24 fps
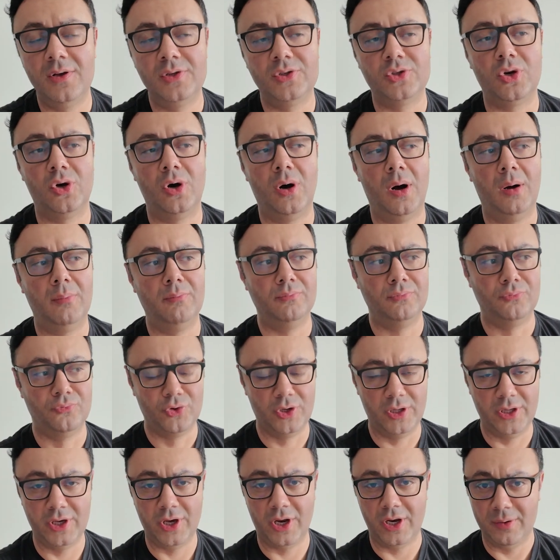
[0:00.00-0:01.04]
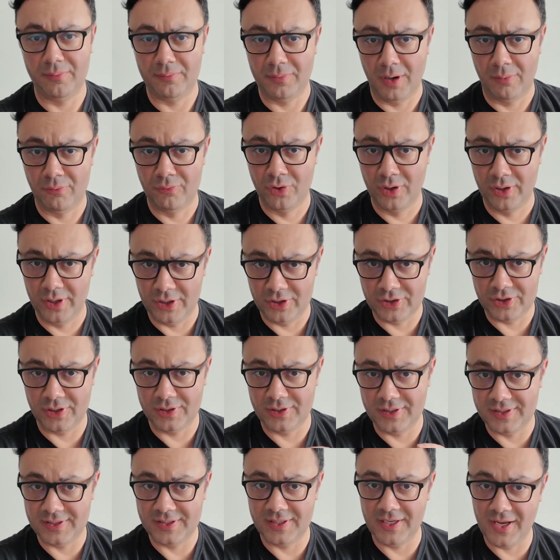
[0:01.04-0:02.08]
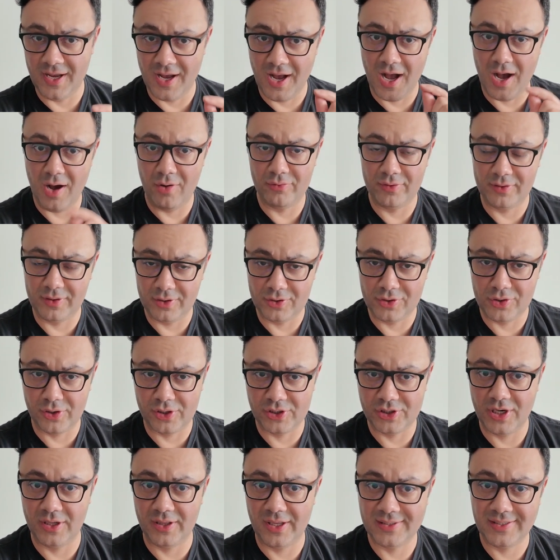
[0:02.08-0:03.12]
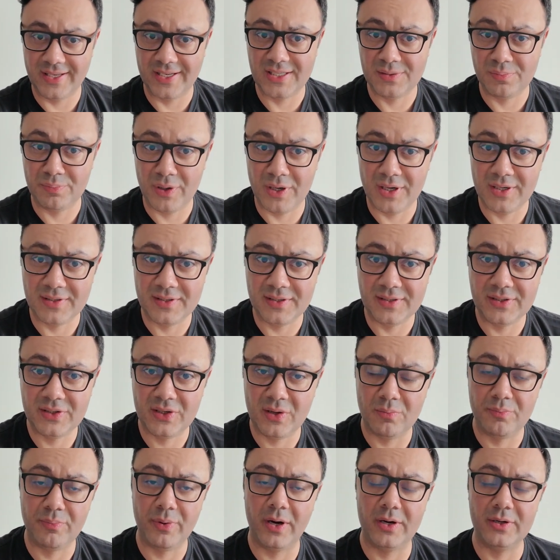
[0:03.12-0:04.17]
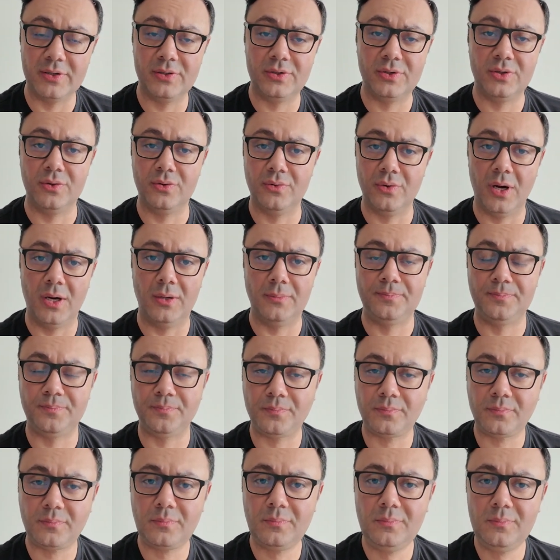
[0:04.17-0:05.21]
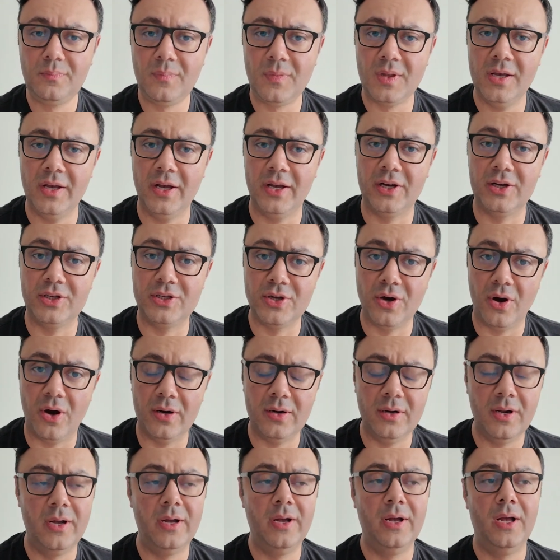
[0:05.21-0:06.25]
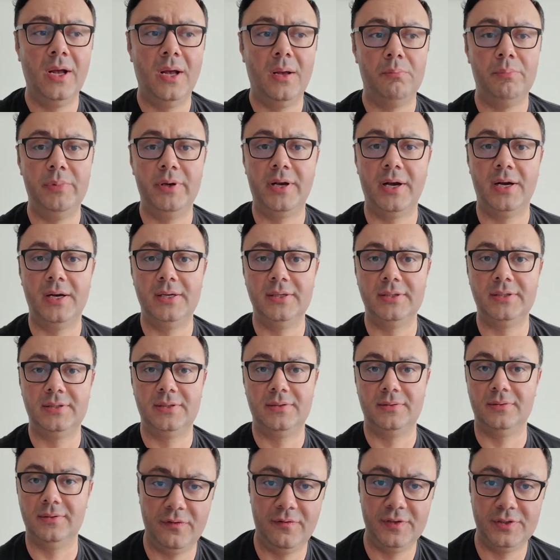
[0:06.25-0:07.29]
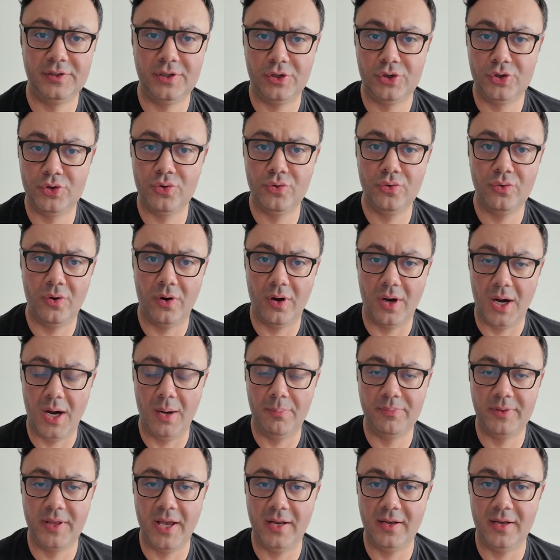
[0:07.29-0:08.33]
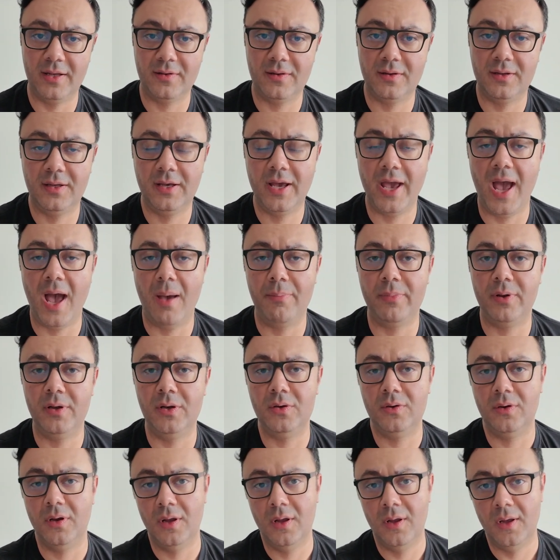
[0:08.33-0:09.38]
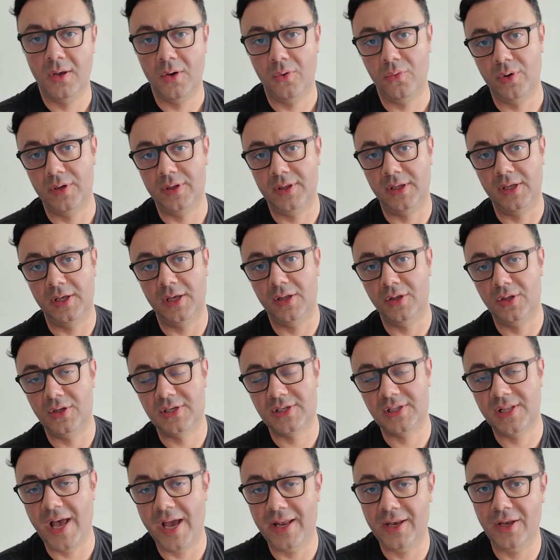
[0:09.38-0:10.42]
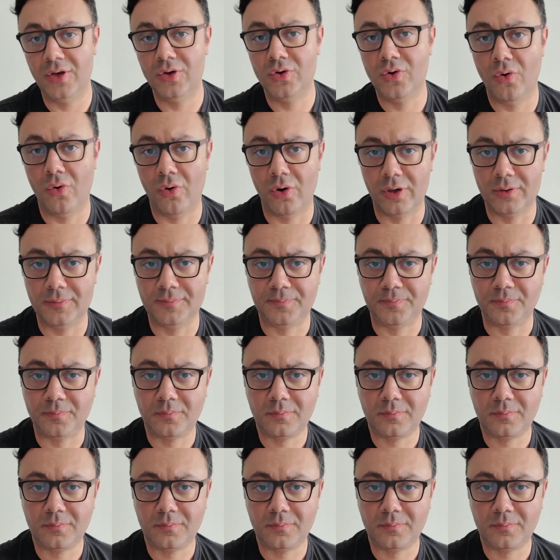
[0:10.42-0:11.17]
So I'm really interested to see how the Turkish Airlines experiences compares to Qatar, because if it's a true updated cabin with the sliding door,